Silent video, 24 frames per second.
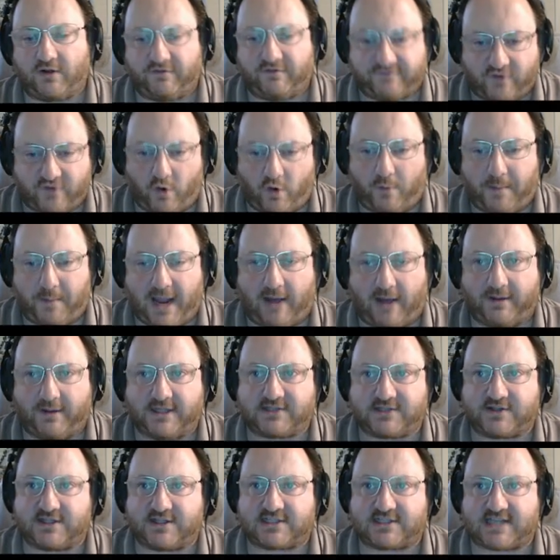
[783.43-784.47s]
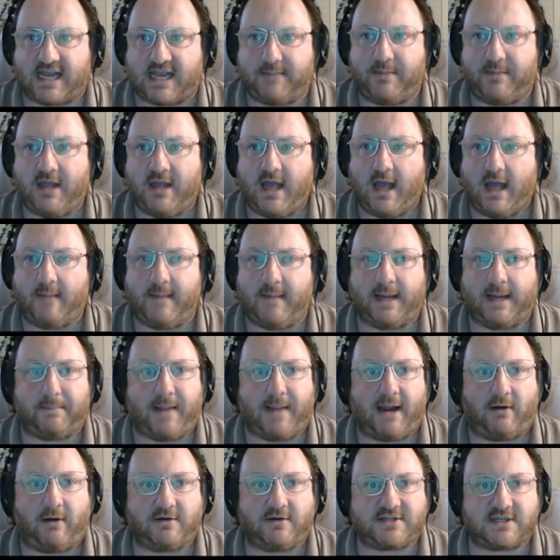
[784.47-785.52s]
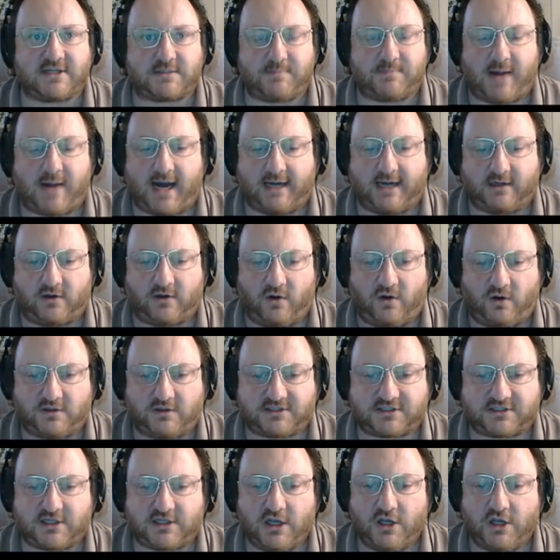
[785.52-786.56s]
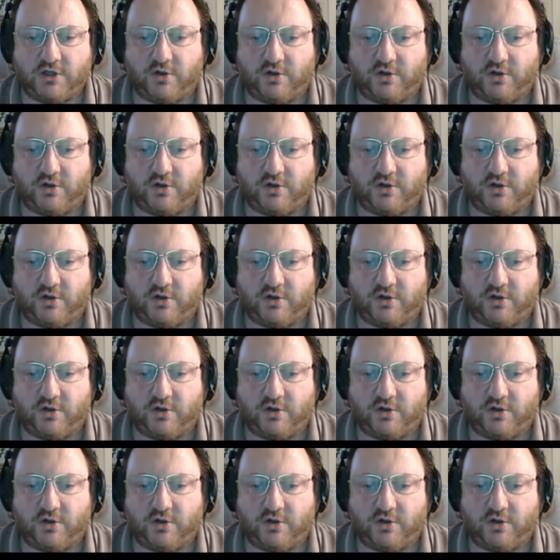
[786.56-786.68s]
4 power that's got the same amount of power as its mana cost,